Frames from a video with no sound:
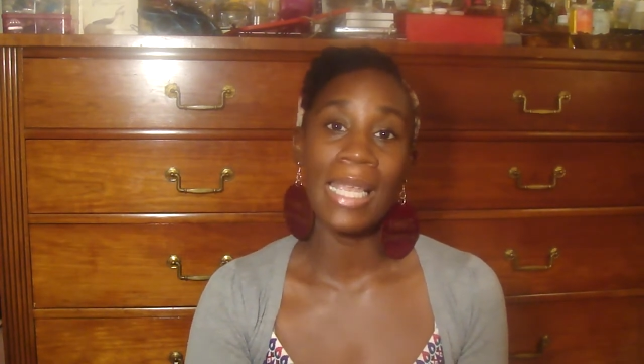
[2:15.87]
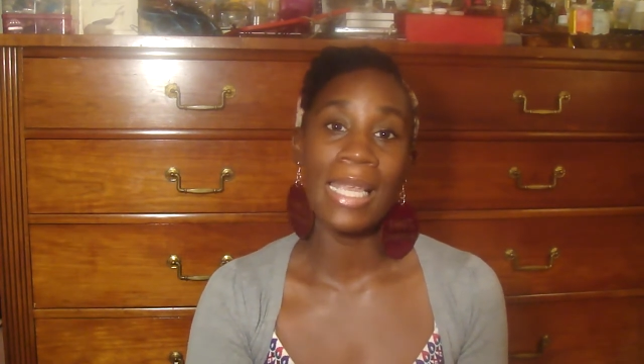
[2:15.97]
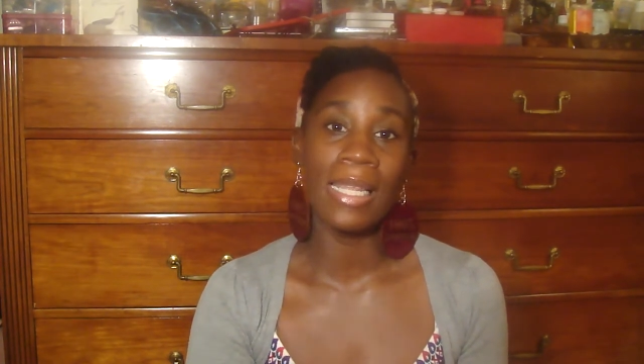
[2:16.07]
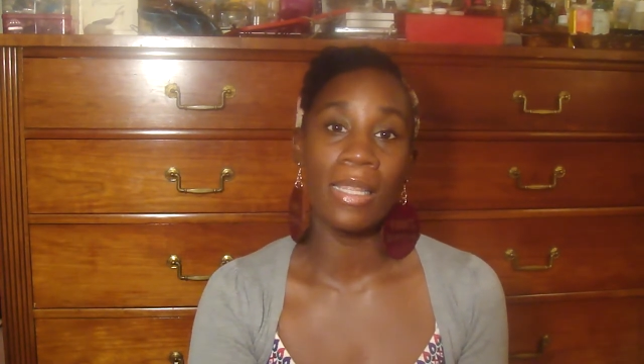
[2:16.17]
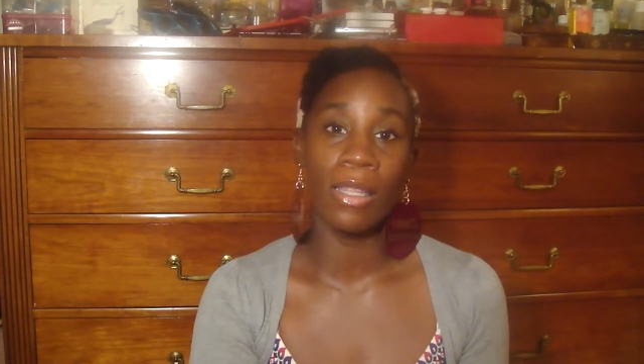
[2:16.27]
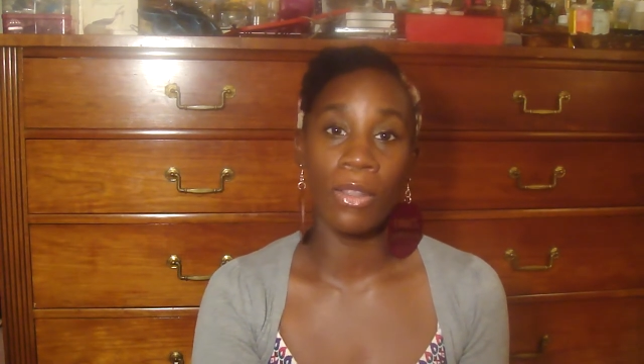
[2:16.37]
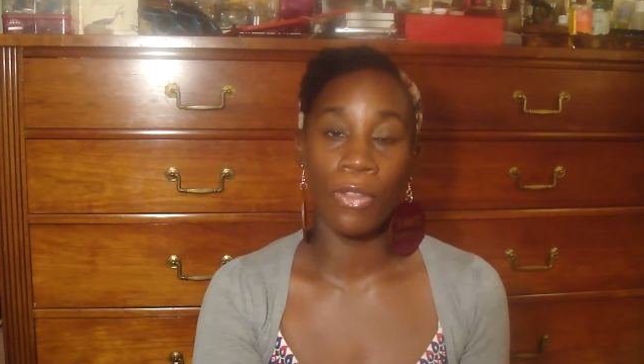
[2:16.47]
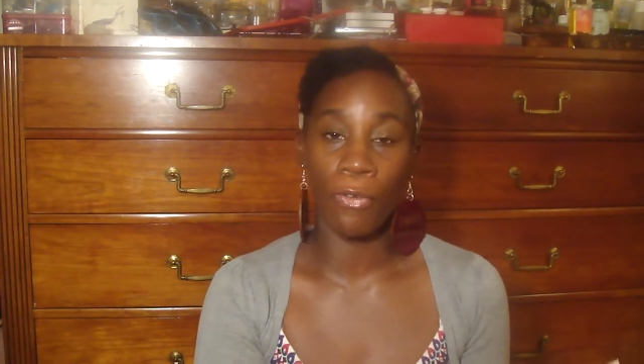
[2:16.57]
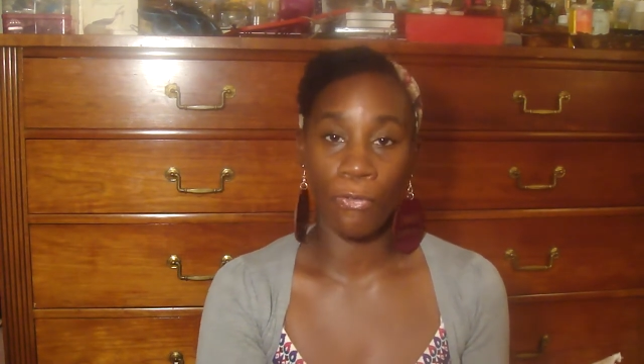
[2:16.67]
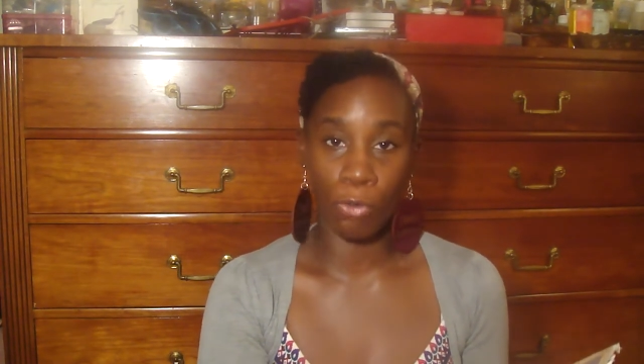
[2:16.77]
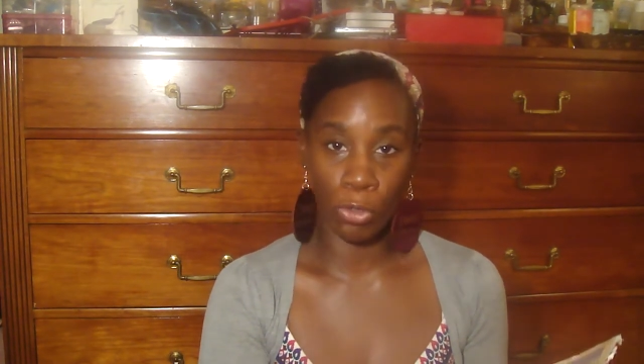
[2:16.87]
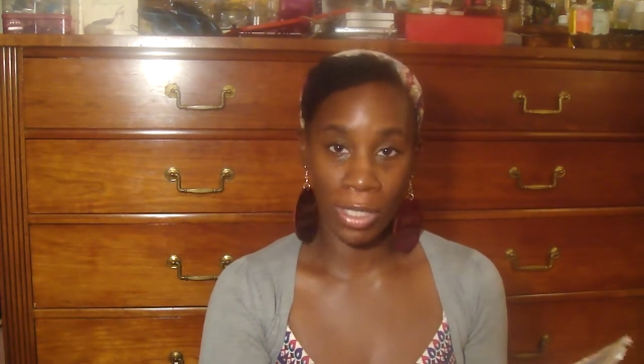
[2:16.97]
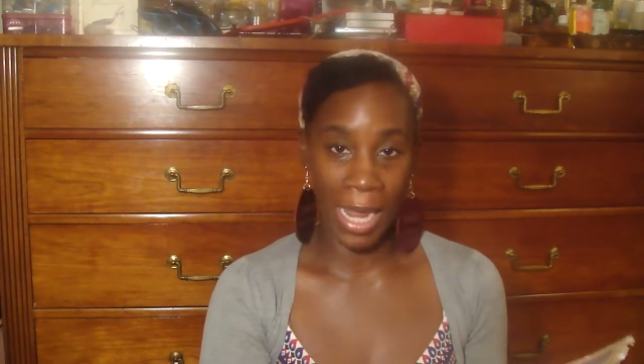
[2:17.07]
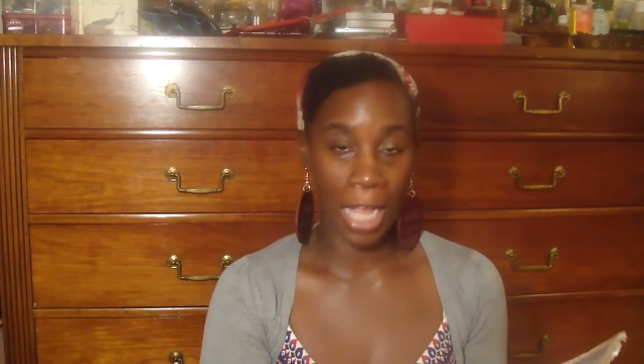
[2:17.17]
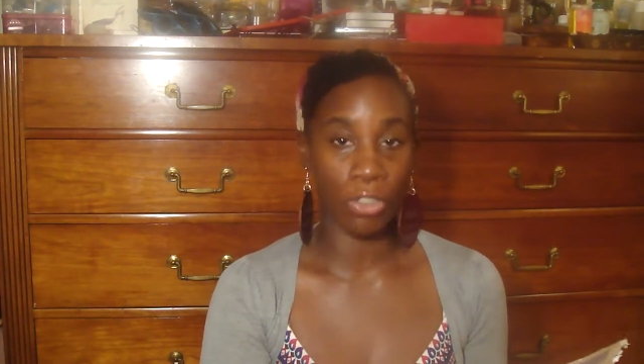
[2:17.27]
in the fruits
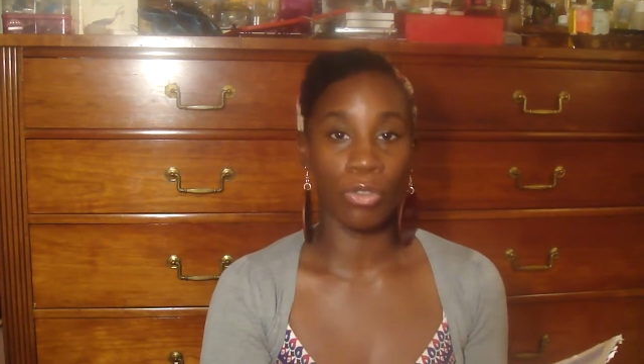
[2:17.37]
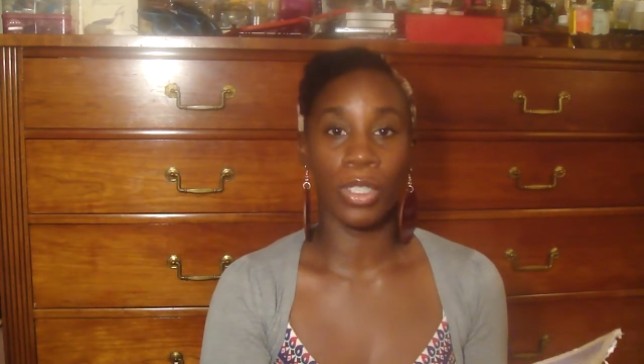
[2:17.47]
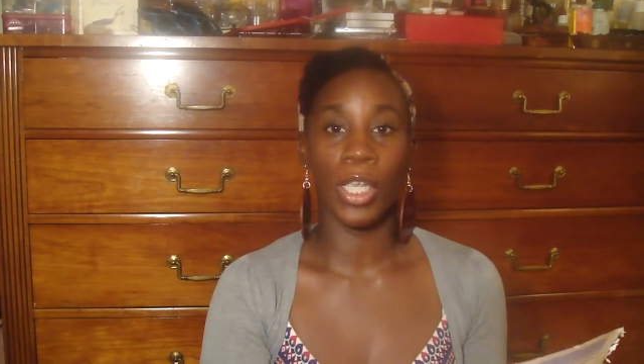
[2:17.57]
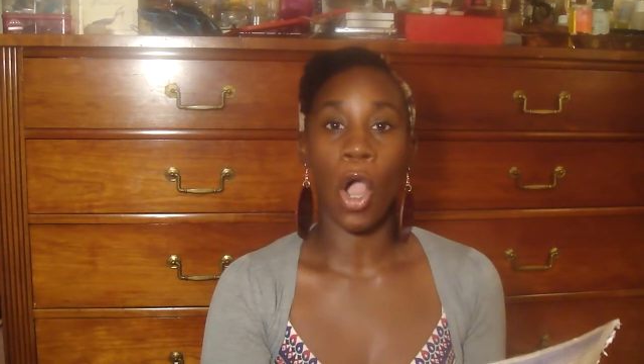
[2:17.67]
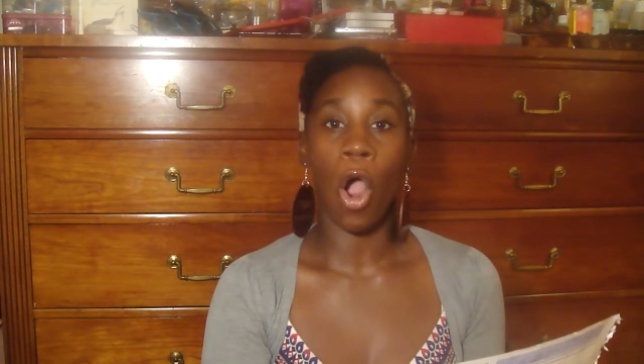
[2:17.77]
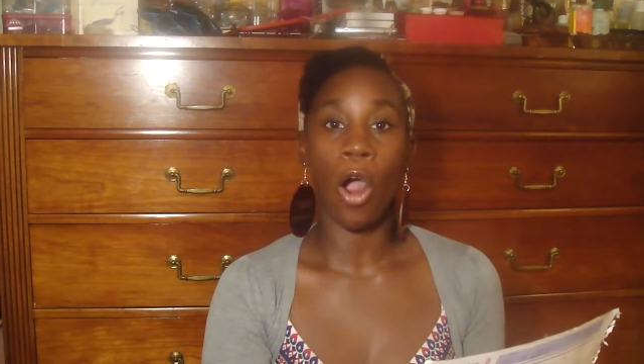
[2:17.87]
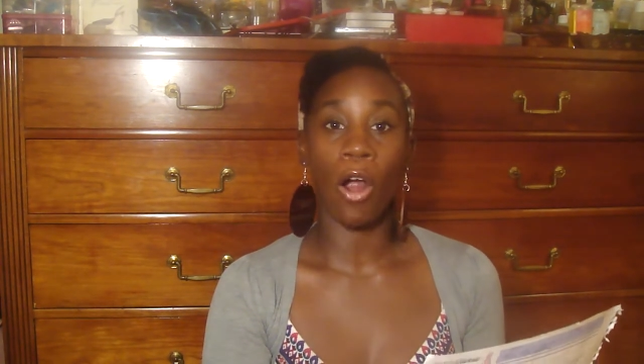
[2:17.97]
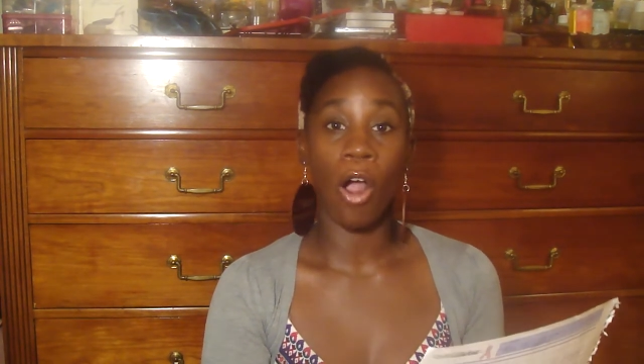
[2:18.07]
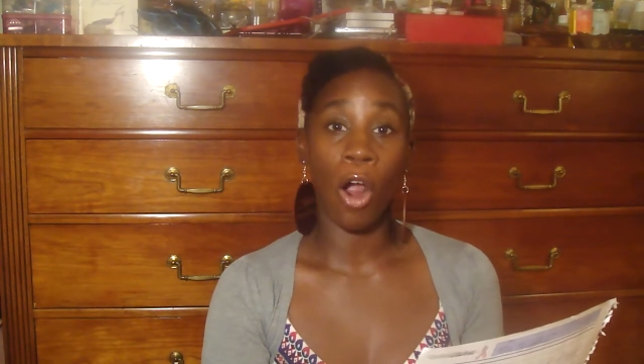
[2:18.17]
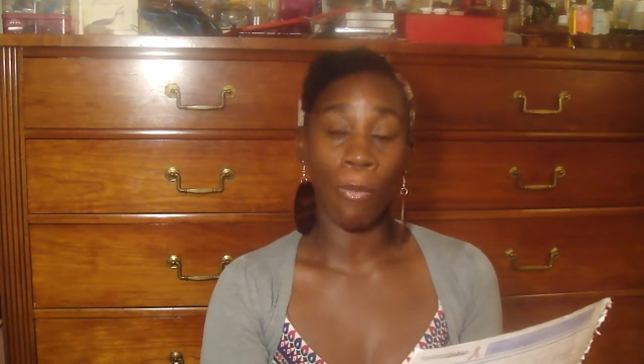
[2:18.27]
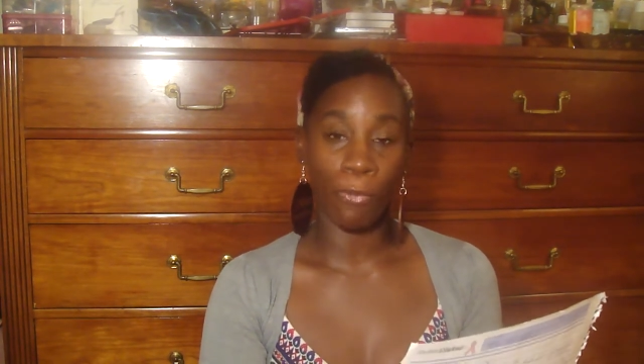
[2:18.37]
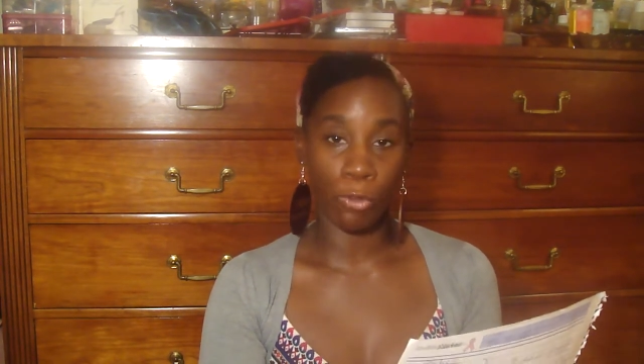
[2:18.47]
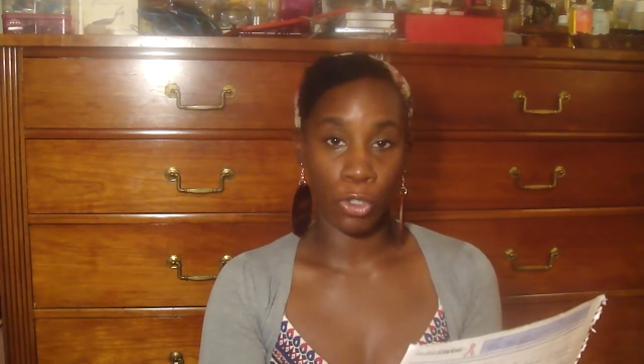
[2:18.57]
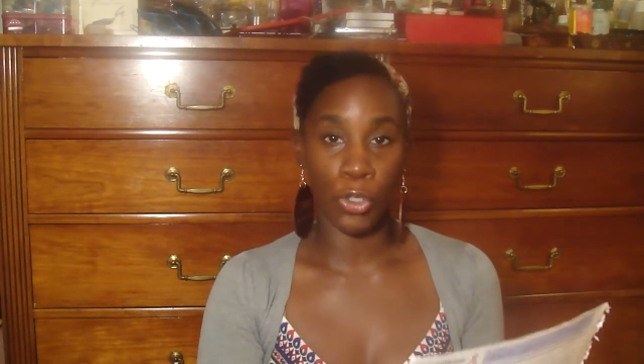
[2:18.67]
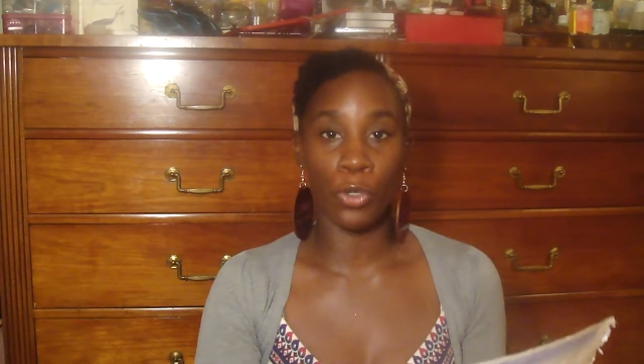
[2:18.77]
naturally are harmful
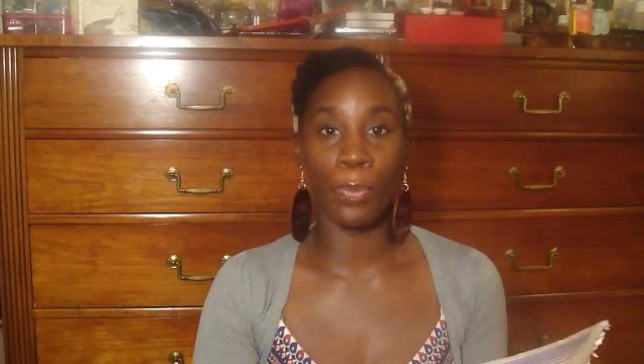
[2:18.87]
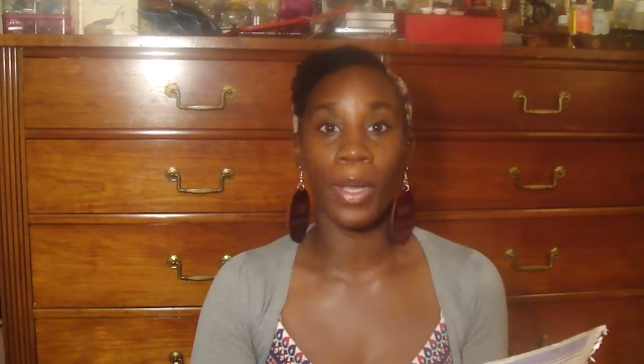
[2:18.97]
to you,